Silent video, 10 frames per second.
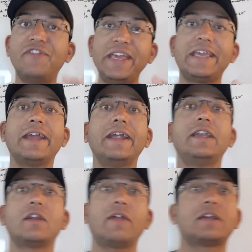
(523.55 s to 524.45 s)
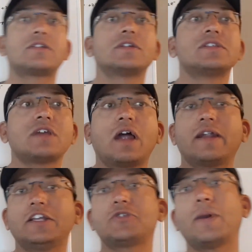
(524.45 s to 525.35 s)
weak interactions are
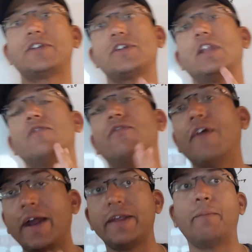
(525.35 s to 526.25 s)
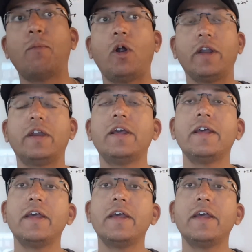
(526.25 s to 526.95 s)
especially very important